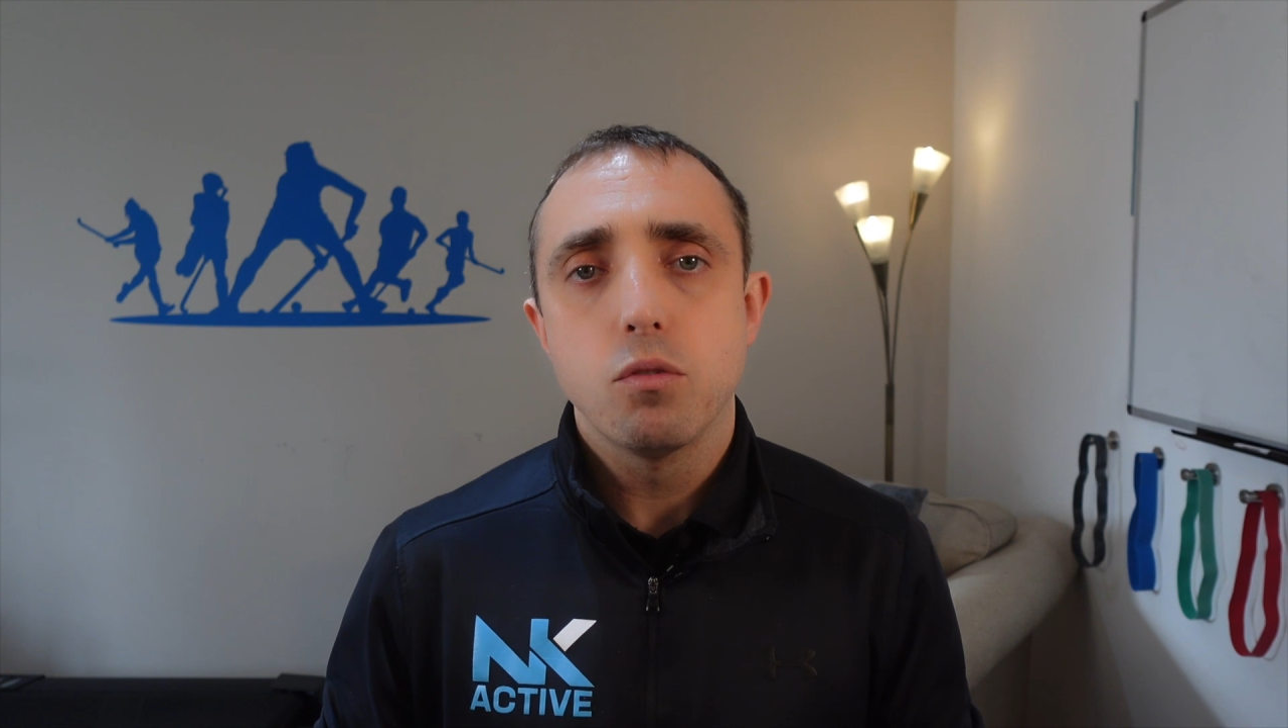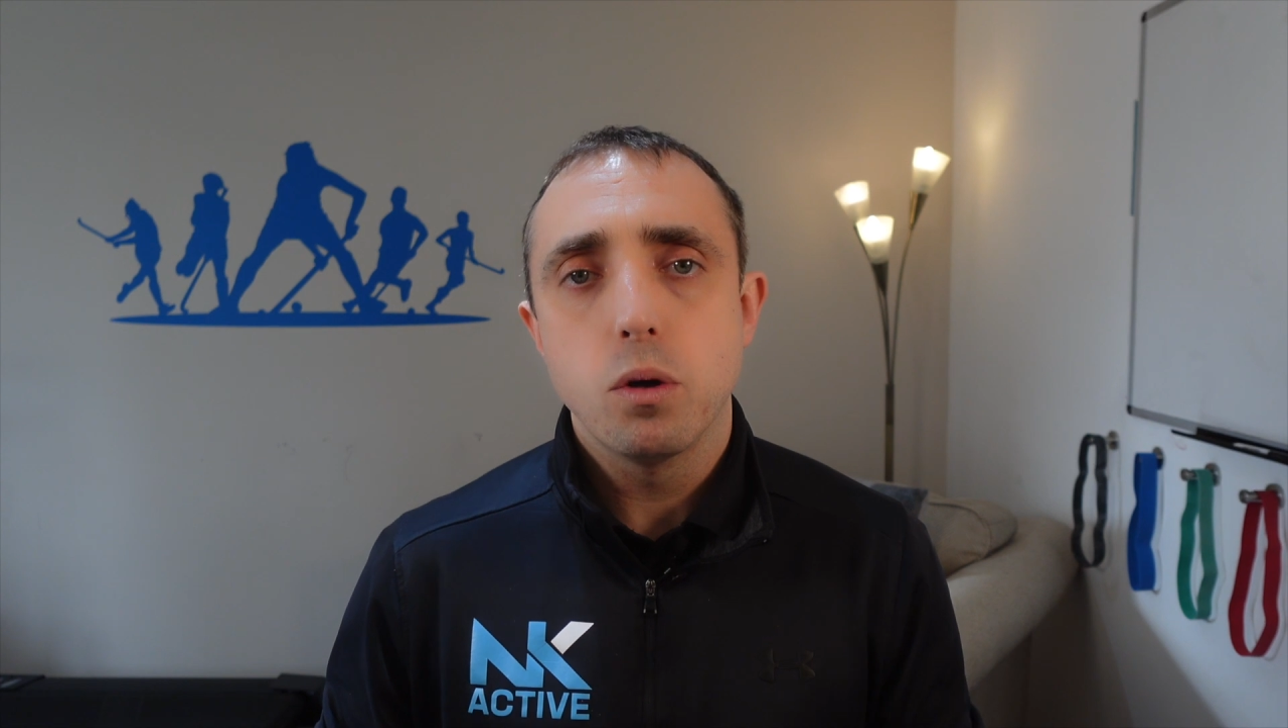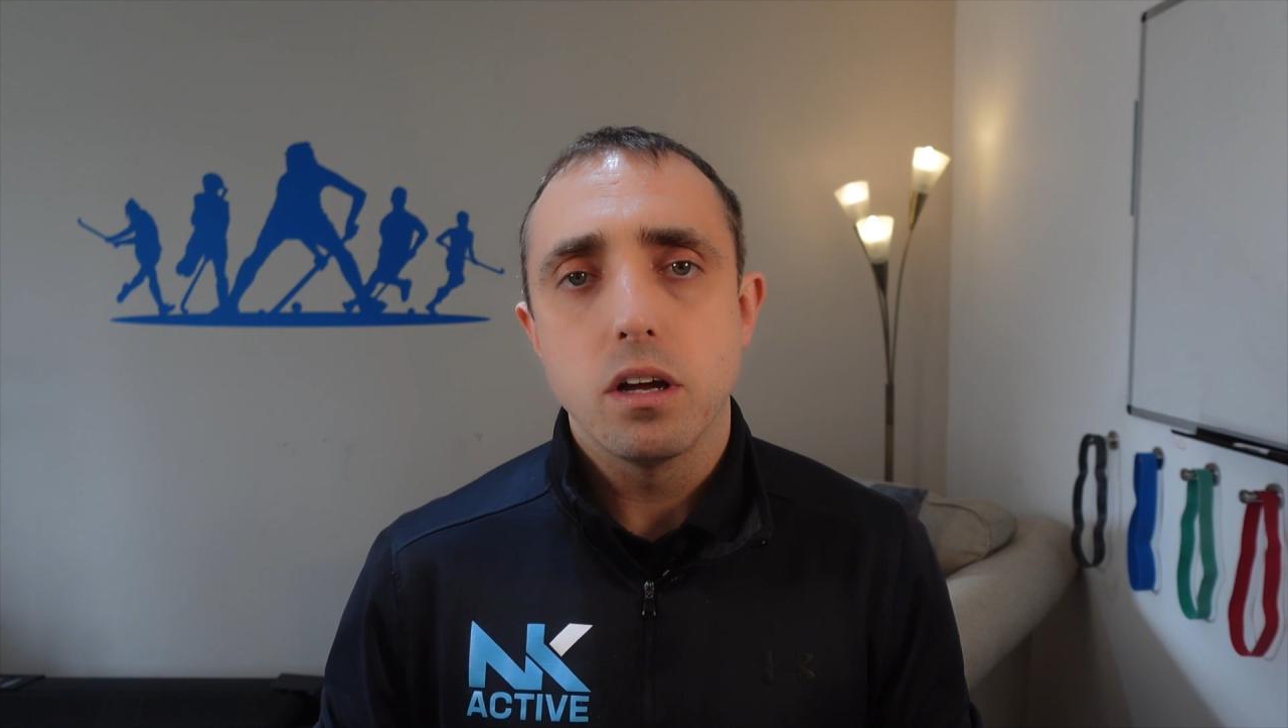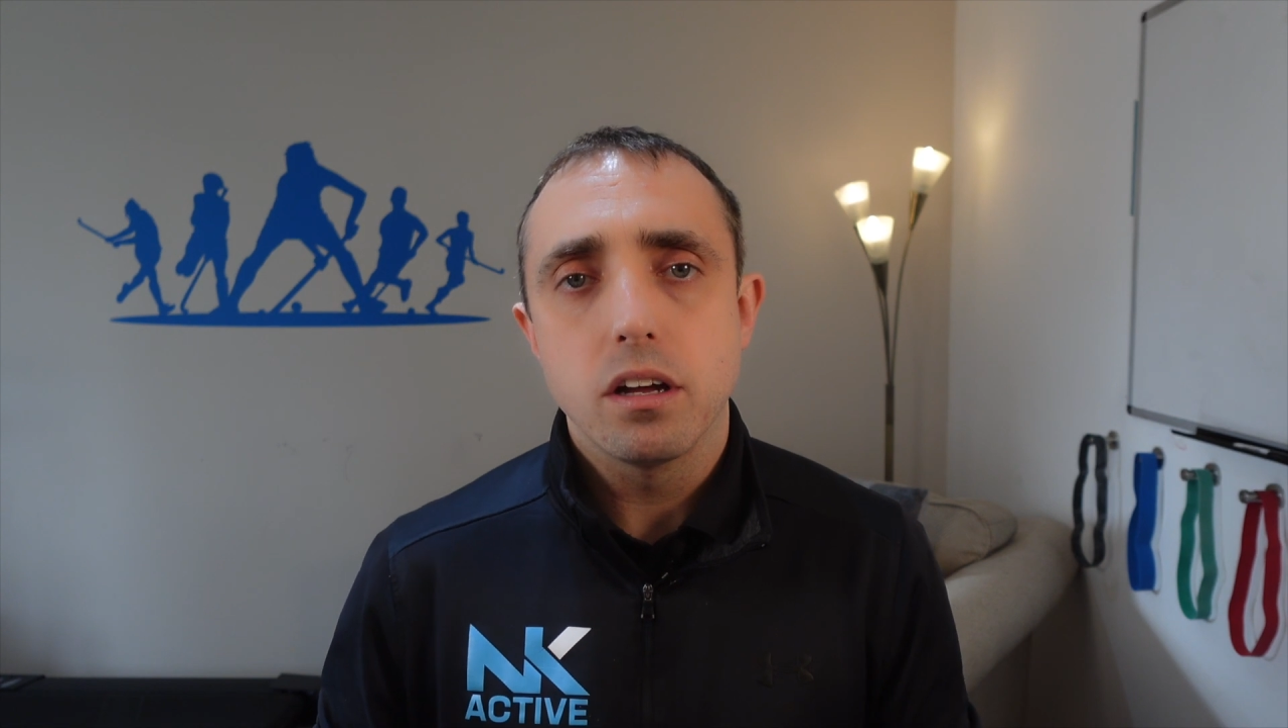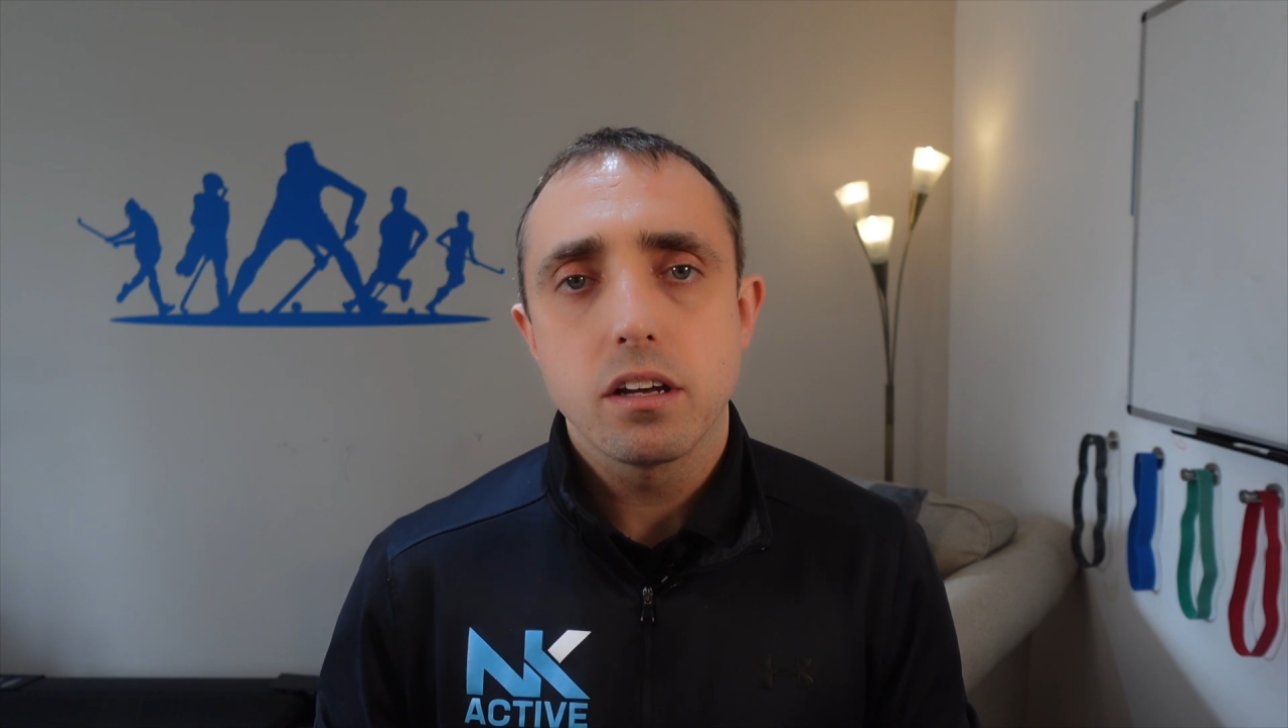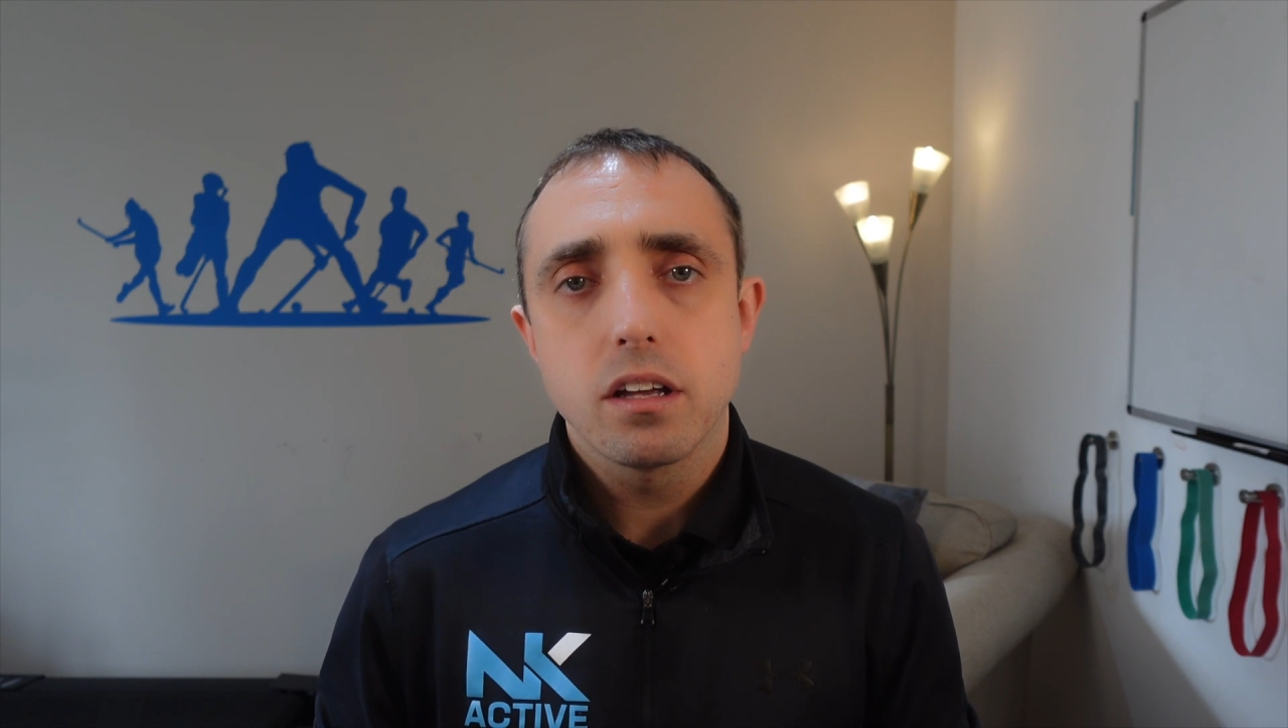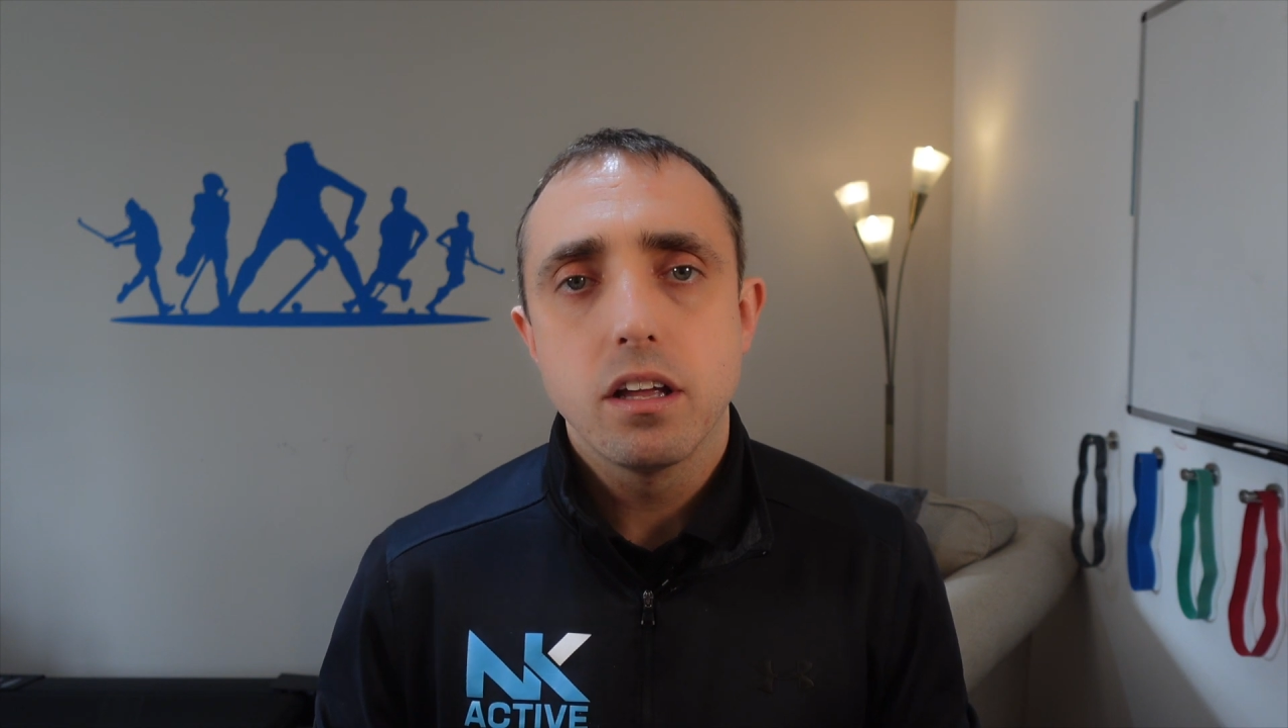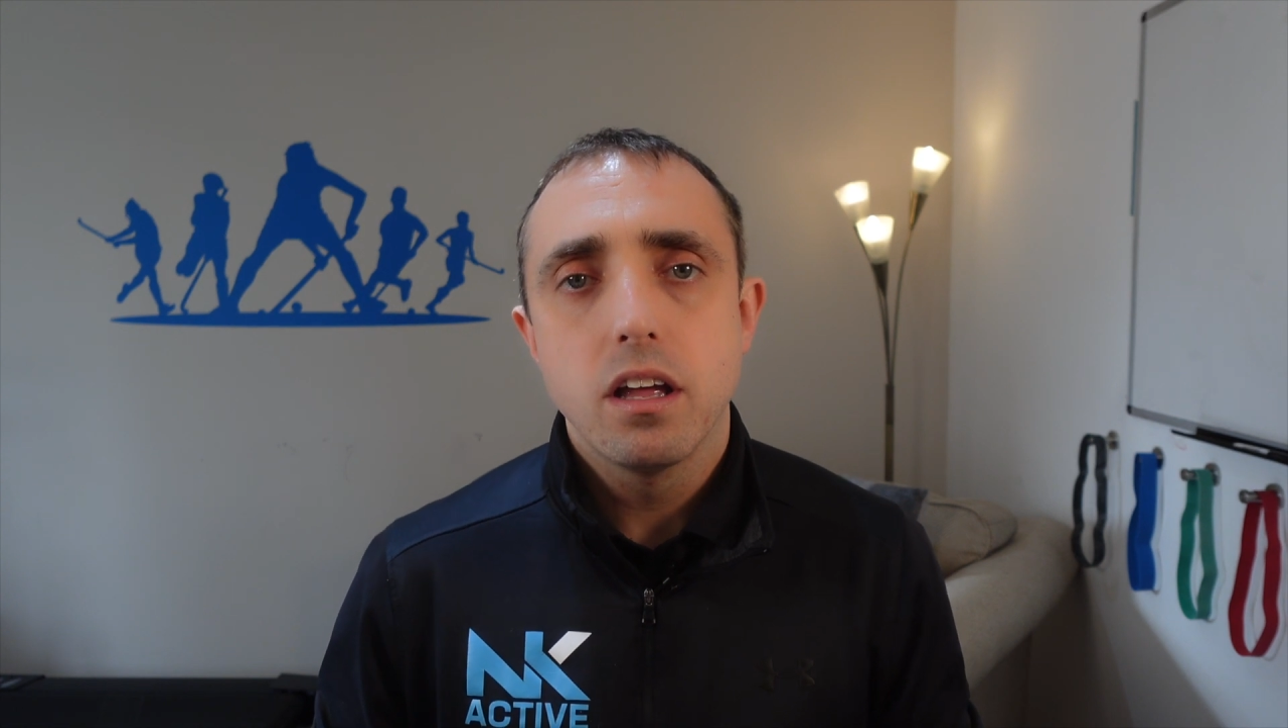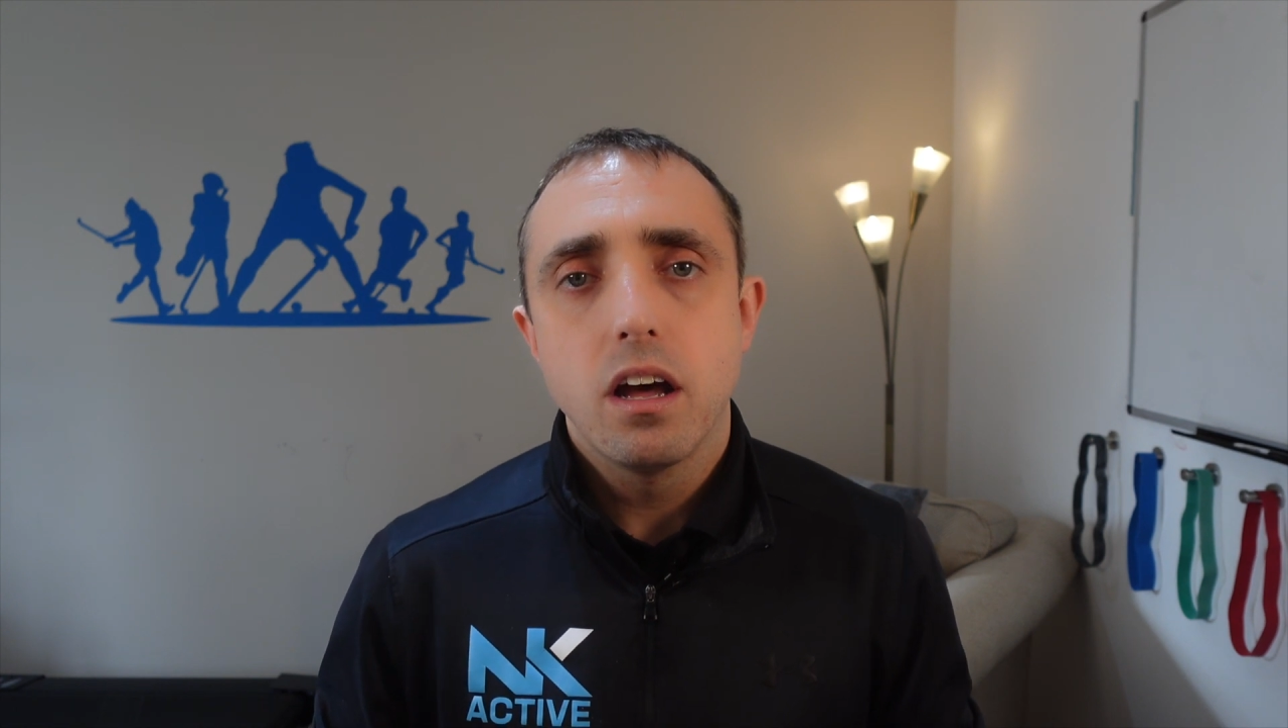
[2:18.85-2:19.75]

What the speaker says: work